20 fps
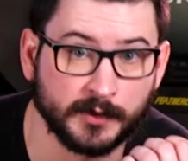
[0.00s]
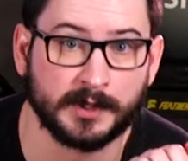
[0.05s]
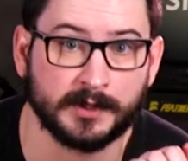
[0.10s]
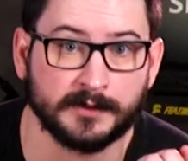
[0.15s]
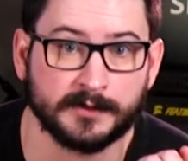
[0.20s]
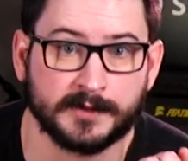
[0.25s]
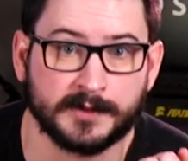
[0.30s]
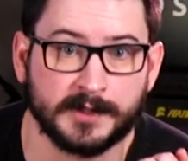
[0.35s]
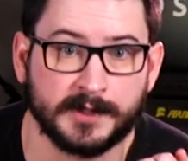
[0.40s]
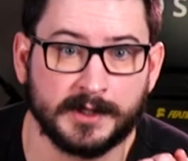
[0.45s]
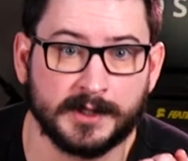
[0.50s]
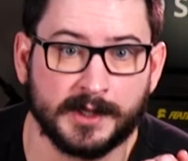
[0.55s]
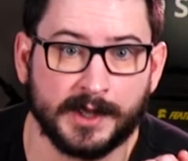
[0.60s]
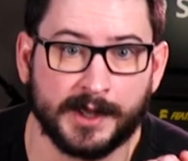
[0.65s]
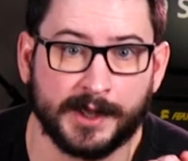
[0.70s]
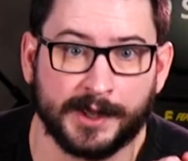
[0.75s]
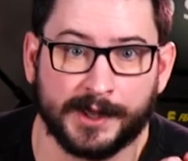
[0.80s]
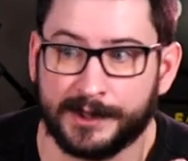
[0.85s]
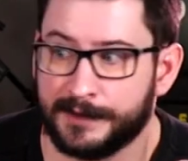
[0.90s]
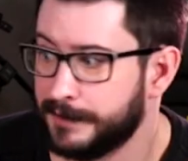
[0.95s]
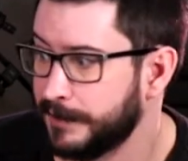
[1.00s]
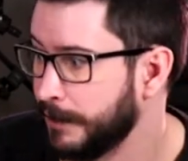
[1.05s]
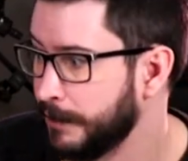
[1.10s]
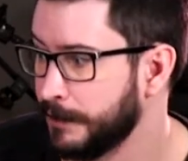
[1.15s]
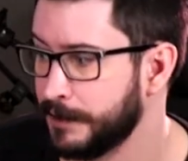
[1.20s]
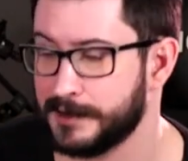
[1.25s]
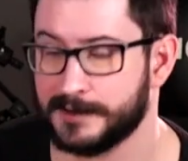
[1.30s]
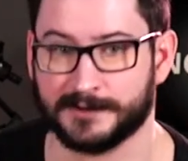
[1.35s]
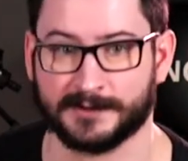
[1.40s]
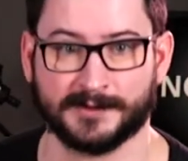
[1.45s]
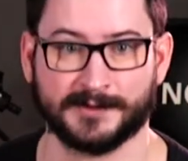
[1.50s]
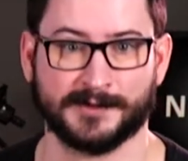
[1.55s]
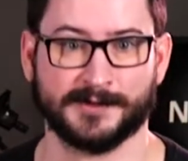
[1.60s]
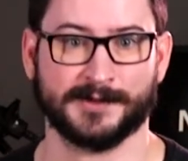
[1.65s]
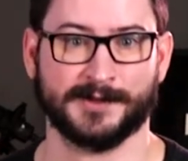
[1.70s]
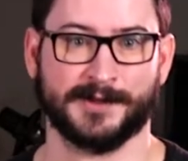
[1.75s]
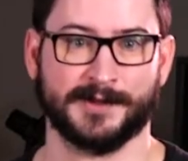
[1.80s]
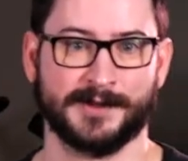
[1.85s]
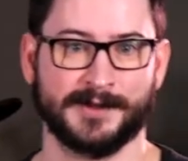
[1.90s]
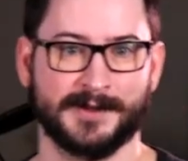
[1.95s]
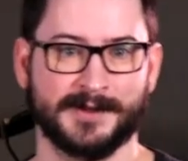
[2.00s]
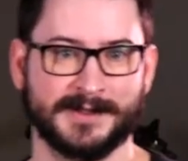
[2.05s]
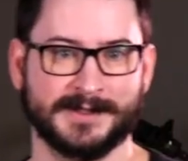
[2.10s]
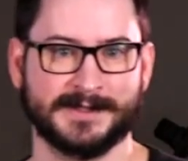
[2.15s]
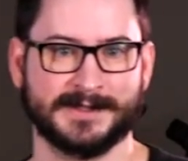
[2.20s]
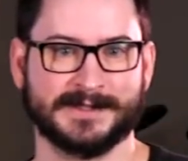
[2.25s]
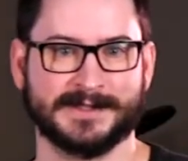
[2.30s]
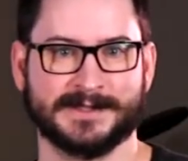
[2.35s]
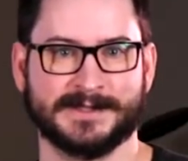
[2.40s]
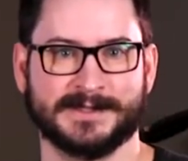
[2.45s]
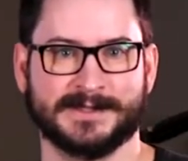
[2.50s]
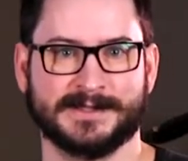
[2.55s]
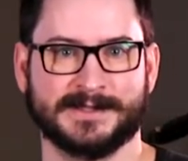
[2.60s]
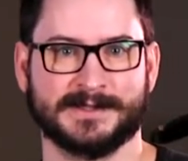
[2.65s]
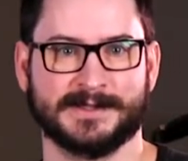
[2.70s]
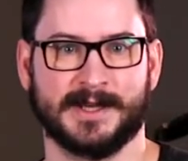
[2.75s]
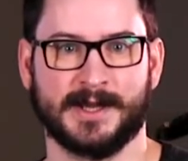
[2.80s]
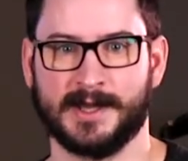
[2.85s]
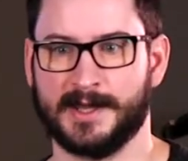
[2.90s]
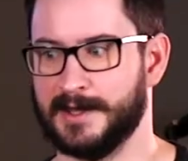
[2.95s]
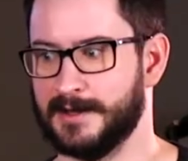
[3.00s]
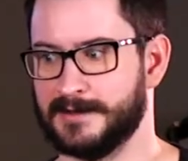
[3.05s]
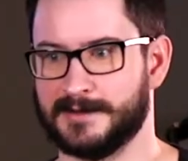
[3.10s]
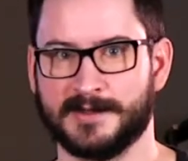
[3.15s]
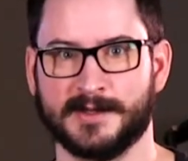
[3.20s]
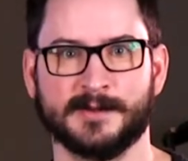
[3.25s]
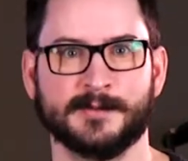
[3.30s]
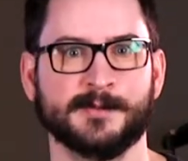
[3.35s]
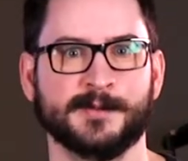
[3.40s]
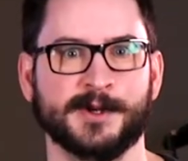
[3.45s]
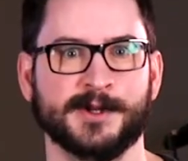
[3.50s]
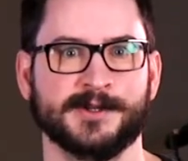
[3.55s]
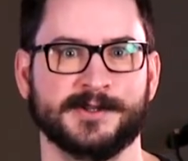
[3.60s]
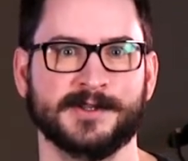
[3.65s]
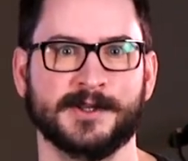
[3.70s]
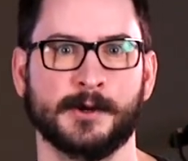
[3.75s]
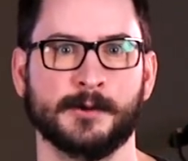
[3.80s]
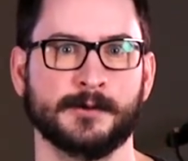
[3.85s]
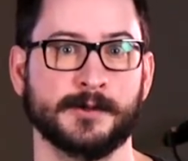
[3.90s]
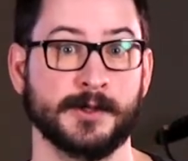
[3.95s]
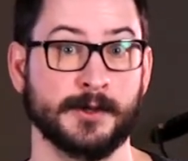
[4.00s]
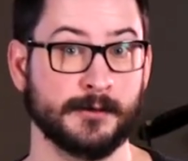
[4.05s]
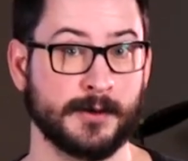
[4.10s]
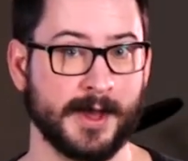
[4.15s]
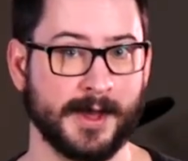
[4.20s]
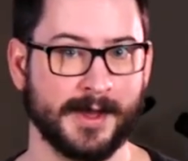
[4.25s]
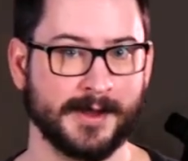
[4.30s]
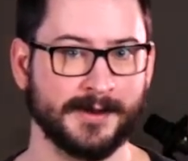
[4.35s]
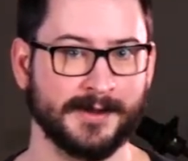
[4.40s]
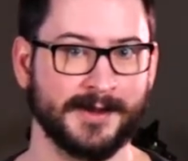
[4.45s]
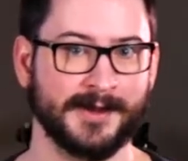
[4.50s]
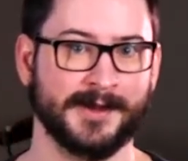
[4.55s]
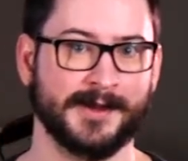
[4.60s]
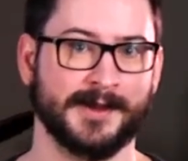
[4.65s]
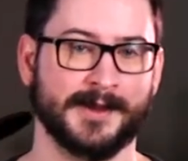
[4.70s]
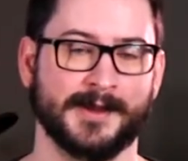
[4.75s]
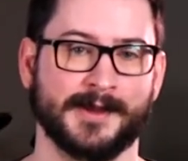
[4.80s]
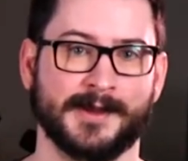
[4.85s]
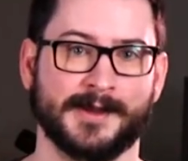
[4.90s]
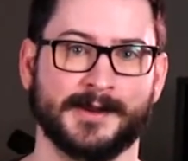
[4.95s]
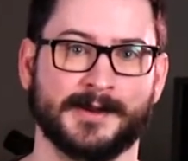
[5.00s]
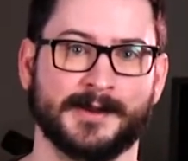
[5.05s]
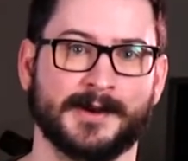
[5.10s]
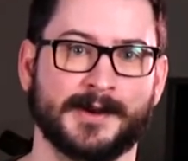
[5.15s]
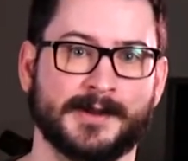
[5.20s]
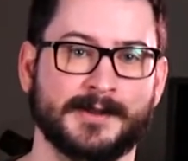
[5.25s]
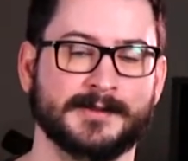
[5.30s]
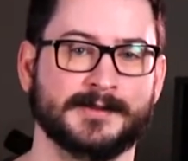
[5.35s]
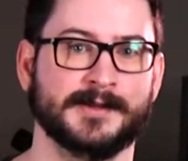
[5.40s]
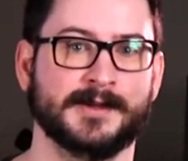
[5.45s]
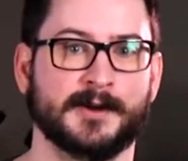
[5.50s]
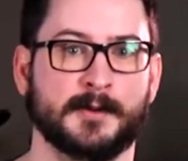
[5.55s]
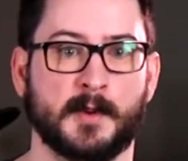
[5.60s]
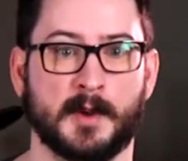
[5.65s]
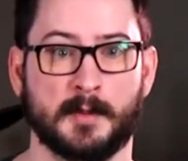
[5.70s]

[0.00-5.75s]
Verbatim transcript: we can see, and there it is. I can't see it, but you know you can, and I can see it on